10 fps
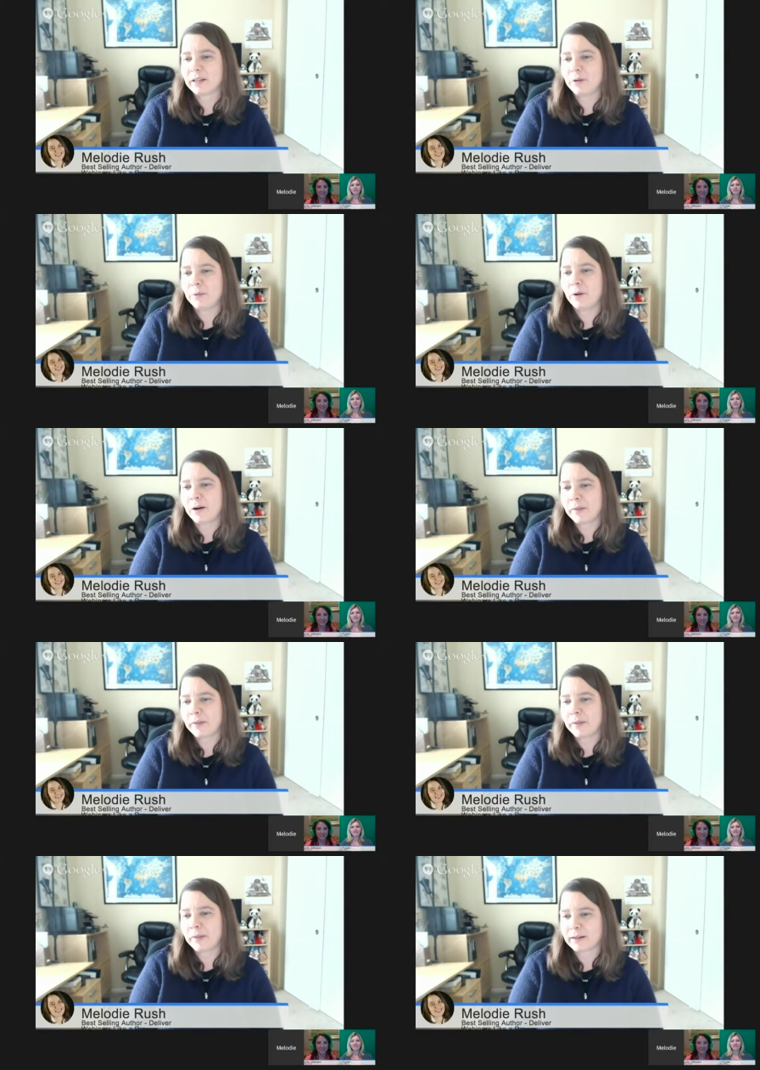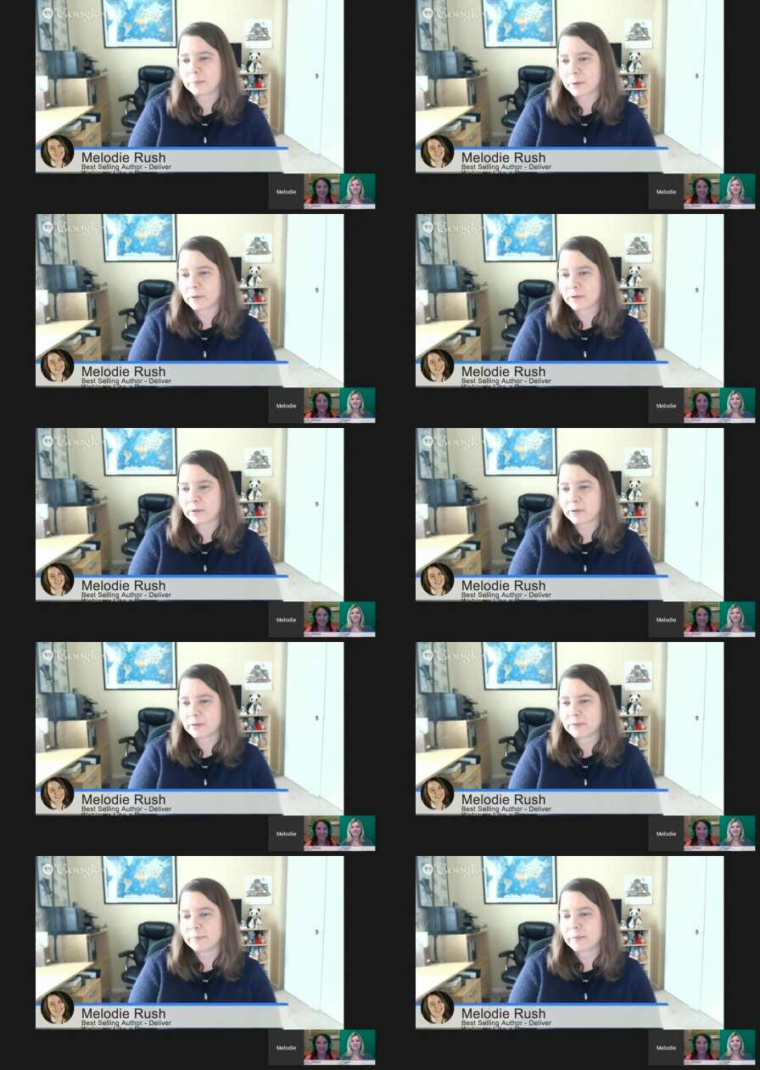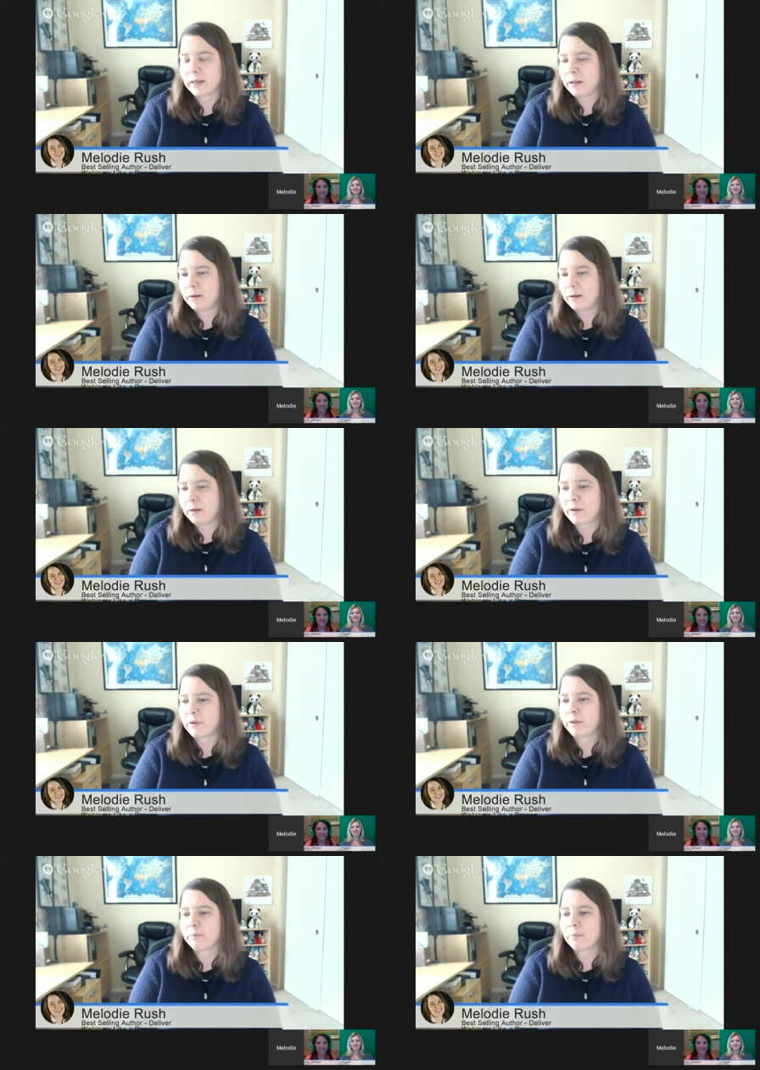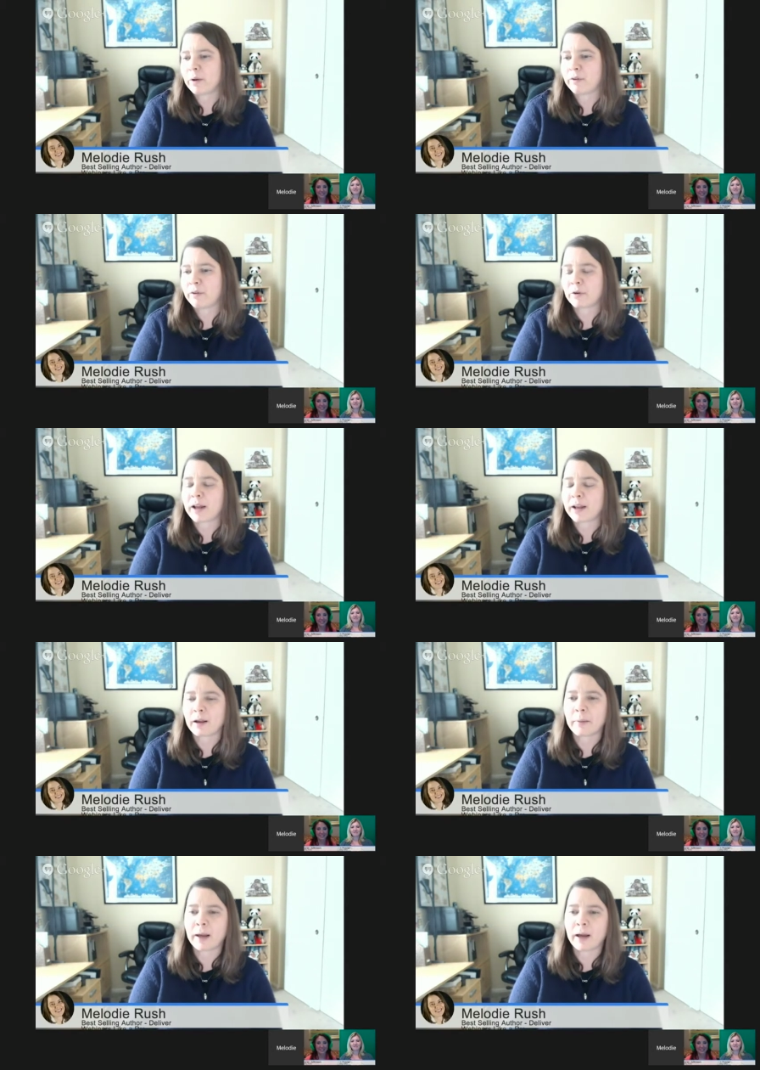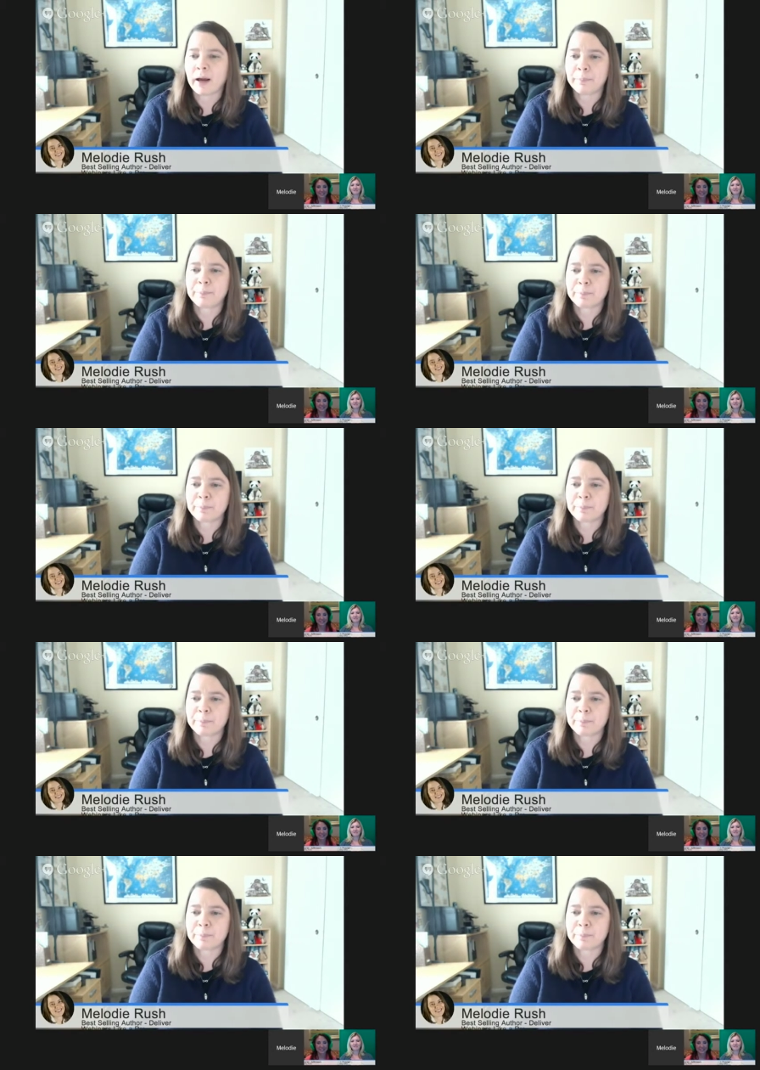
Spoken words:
that you are the expert in whatever you're writing about.